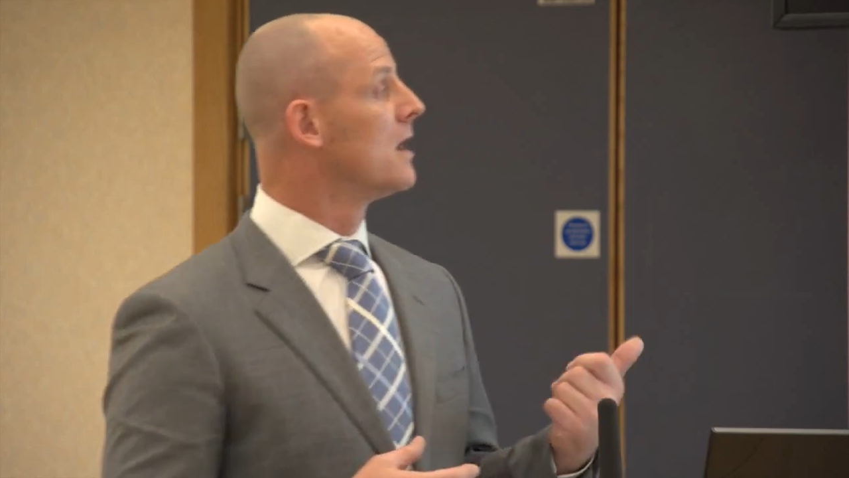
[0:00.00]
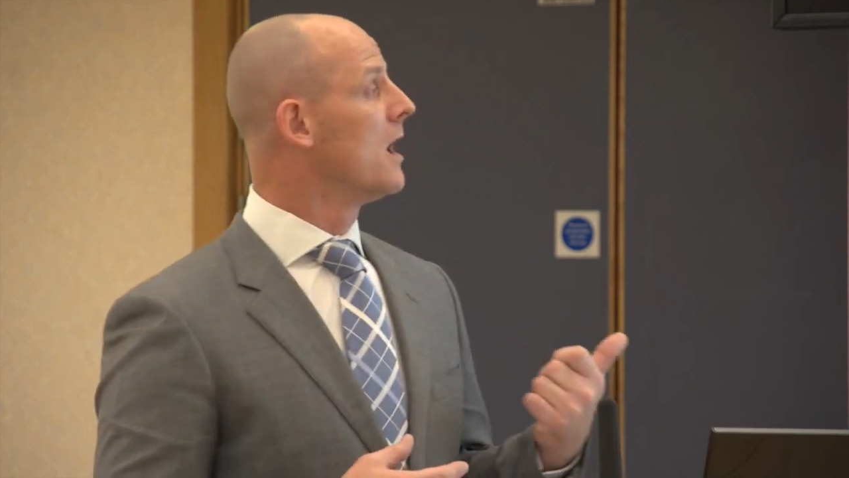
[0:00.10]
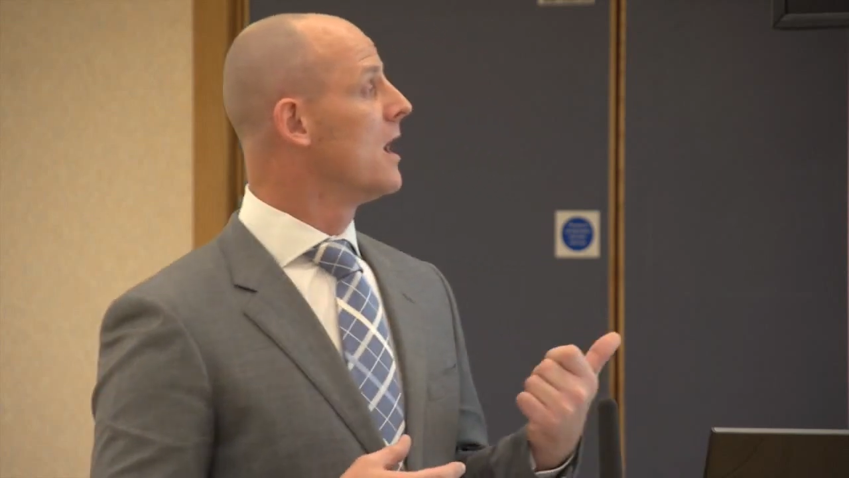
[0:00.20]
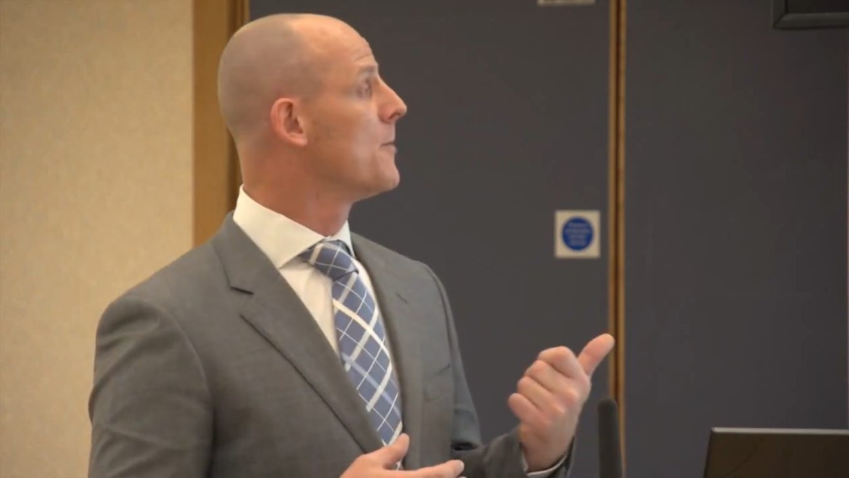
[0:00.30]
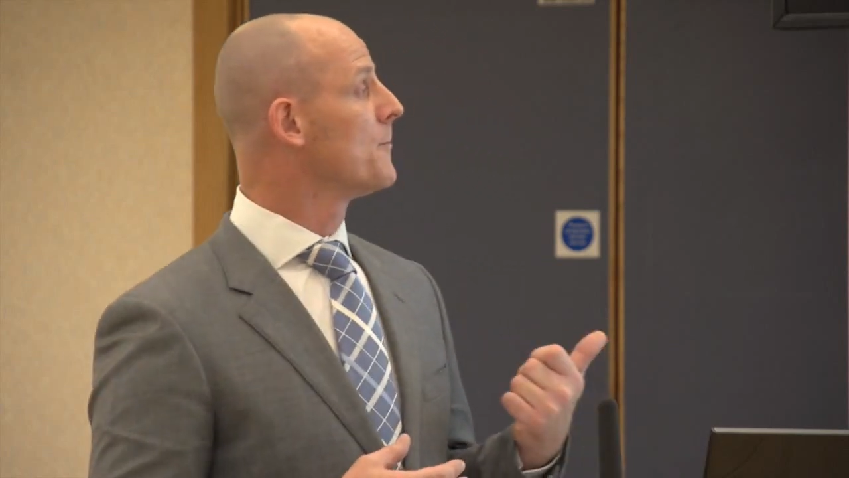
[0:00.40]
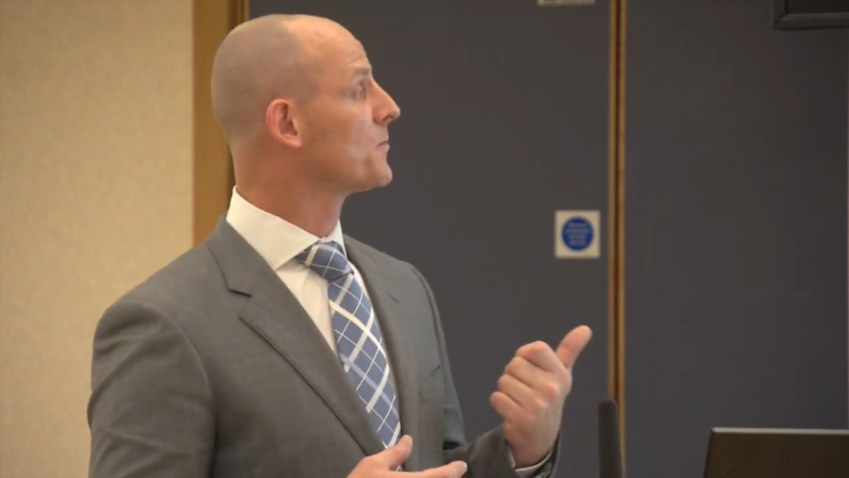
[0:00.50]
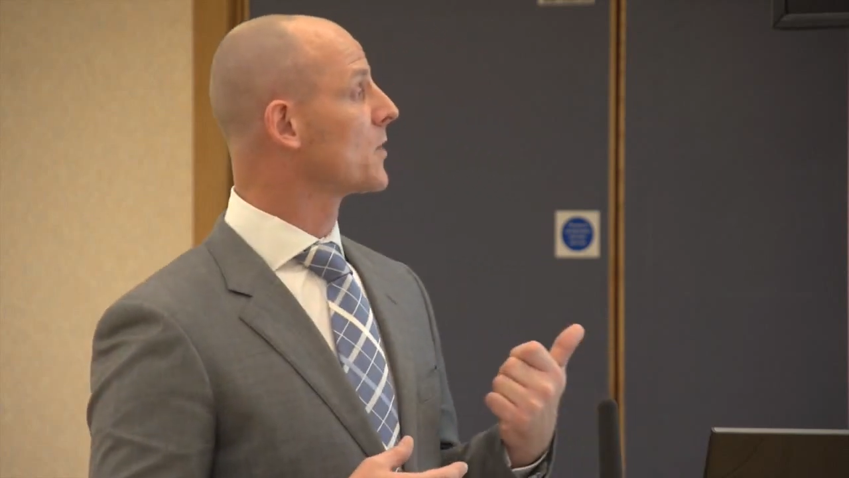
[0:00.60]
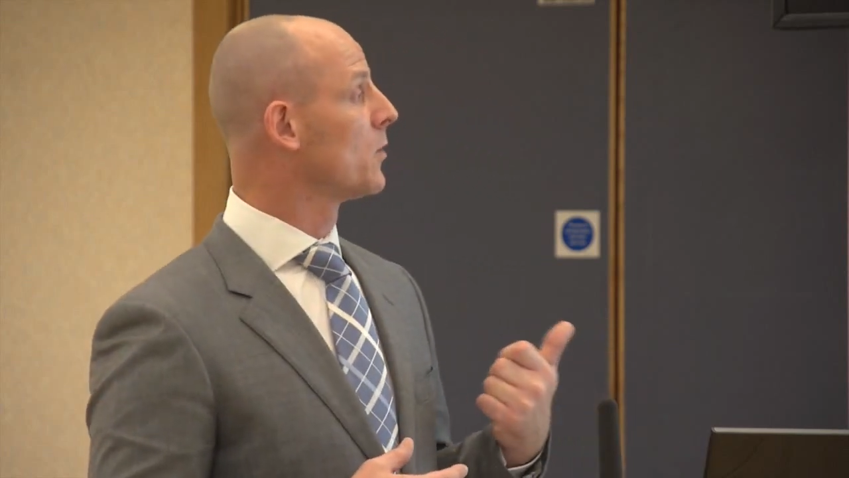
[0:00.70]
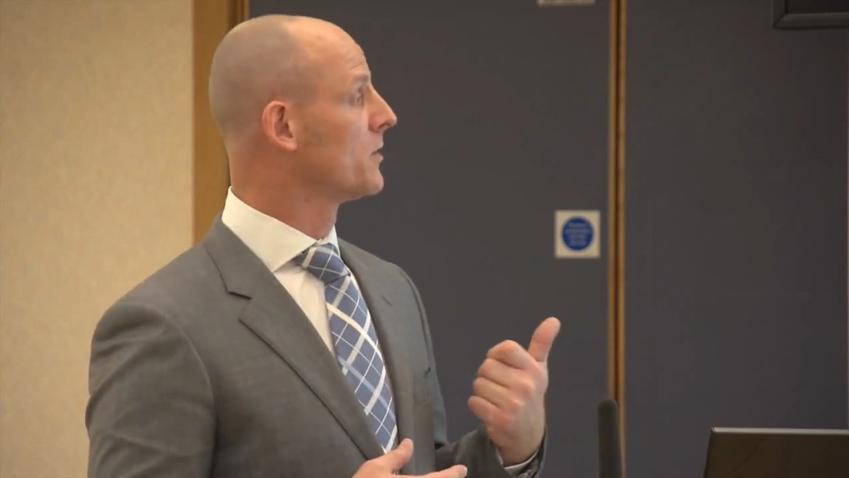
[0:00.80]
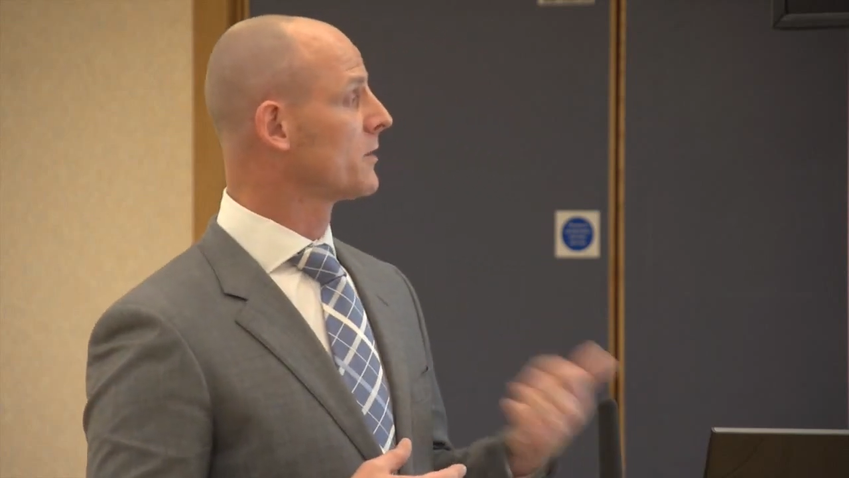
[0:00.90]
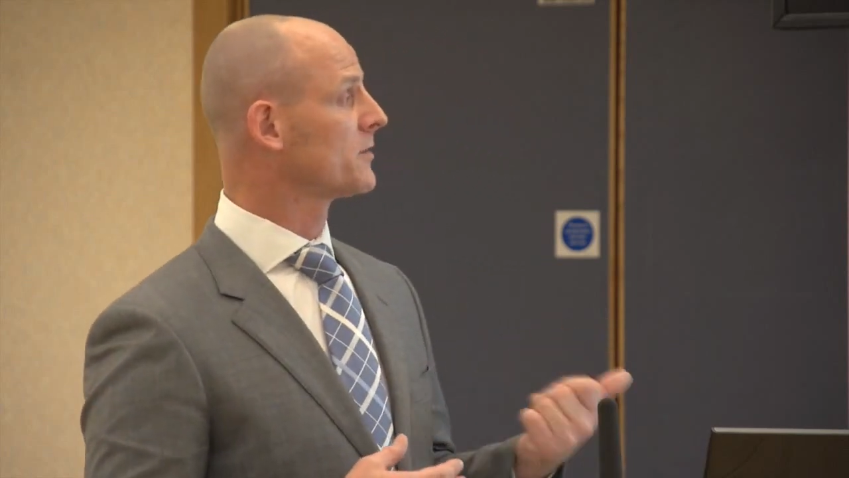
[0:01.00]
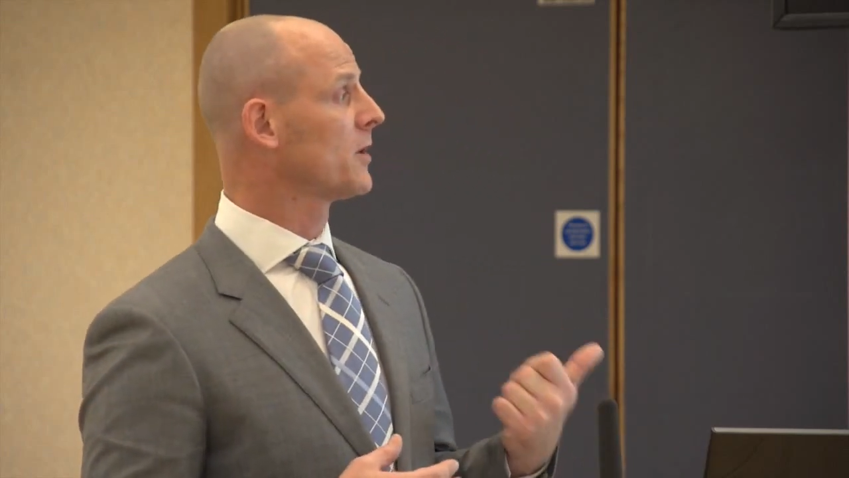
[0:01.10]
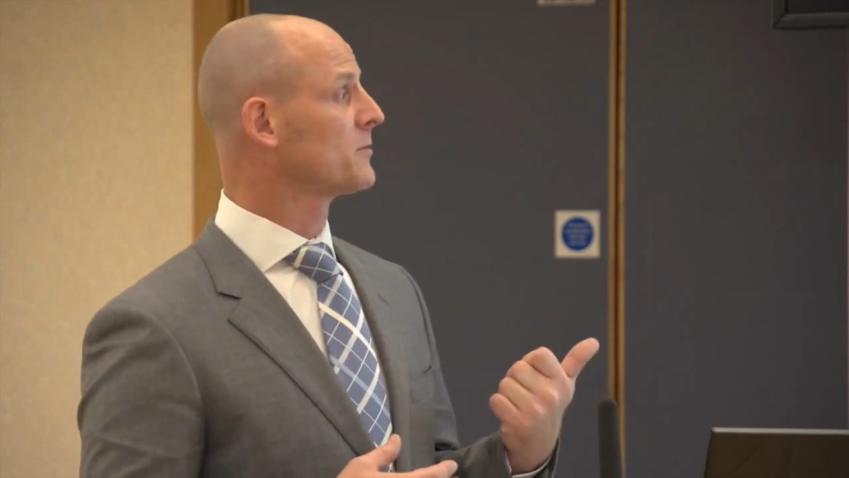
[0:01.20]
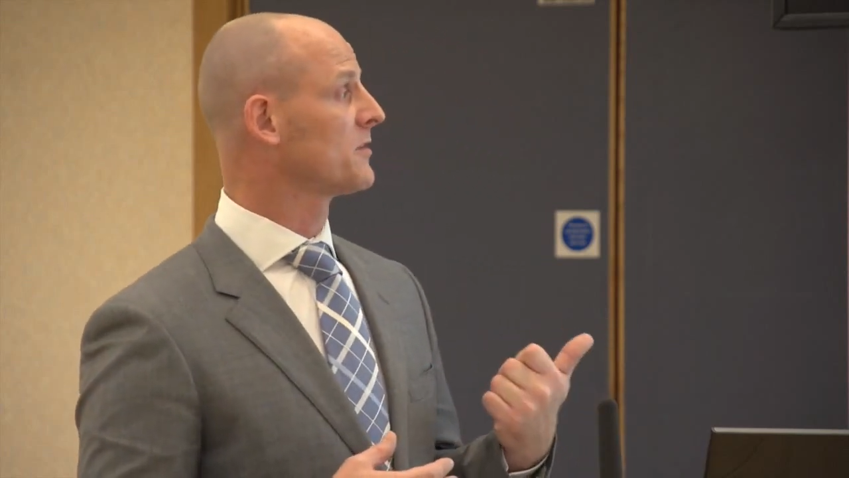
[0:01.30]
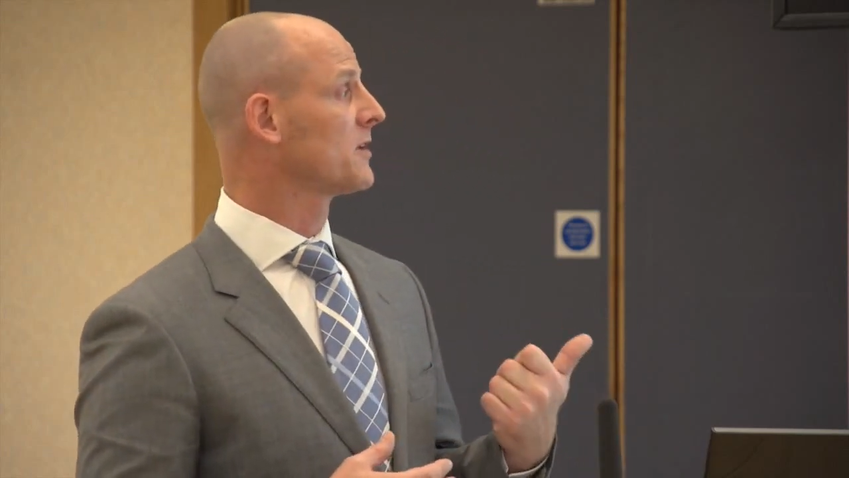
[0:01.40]
One of the other
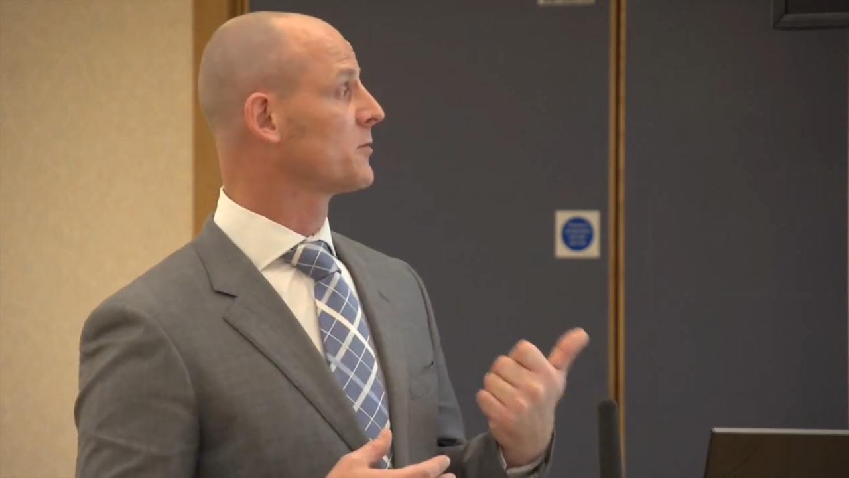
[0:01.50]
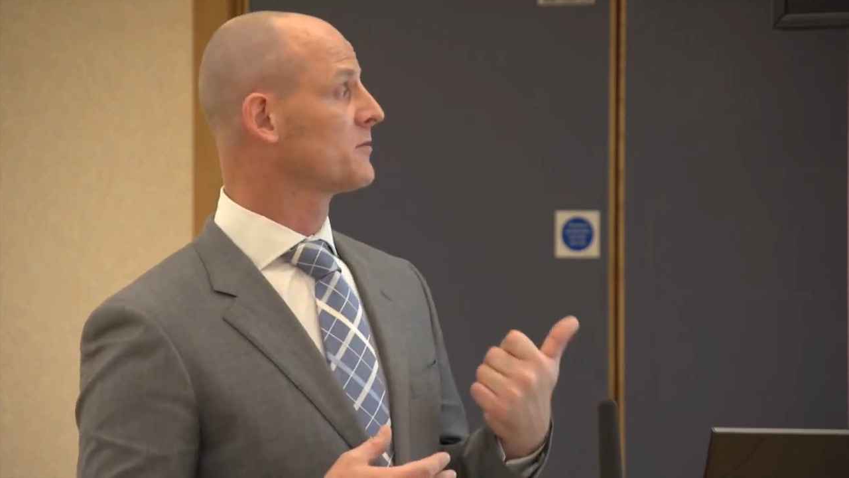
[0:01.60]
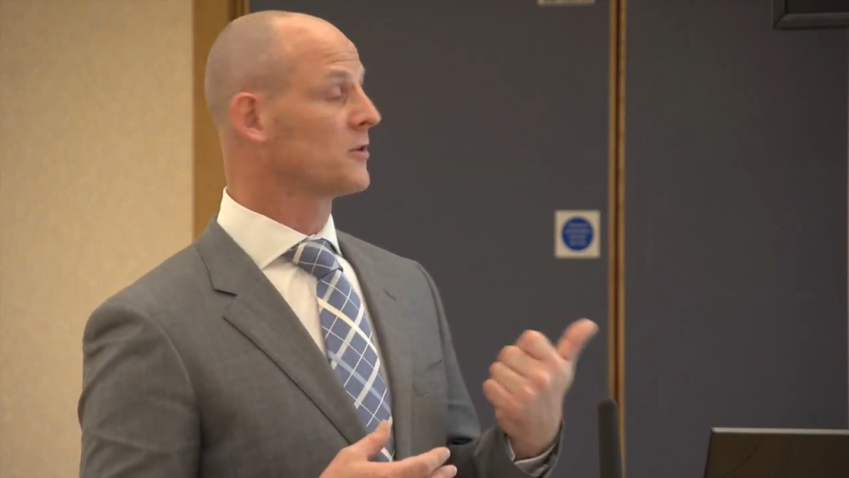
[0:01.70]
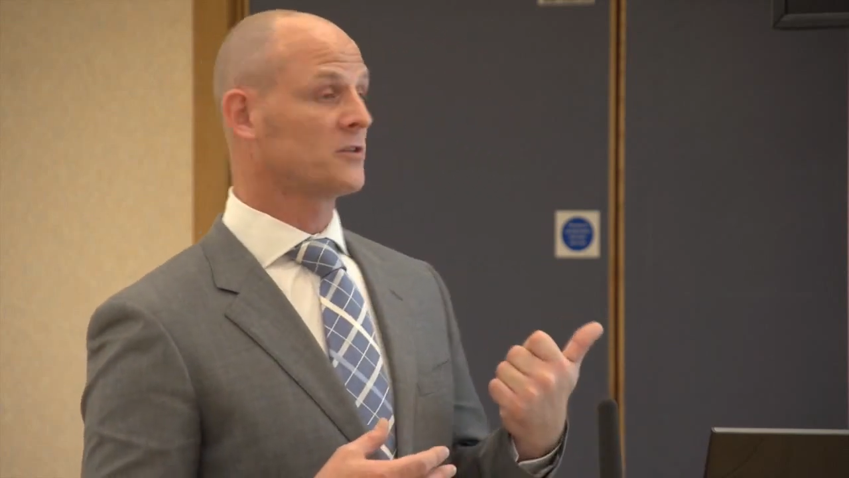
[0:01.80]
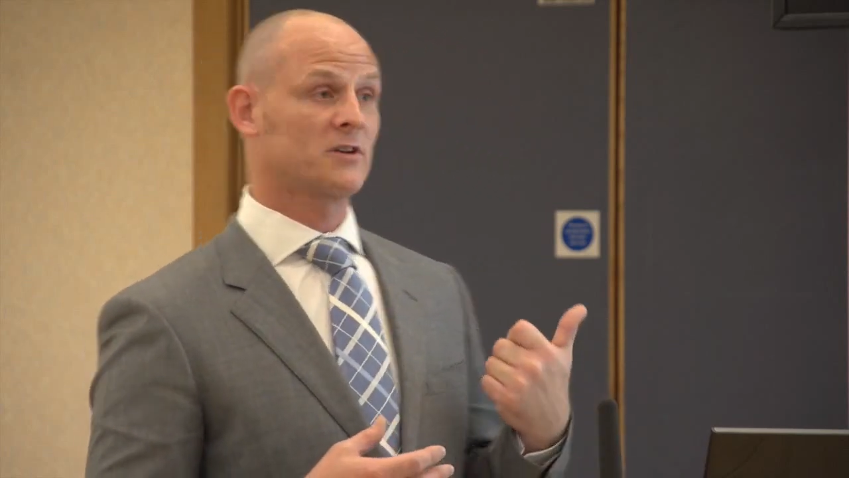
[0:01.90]
types of things we've got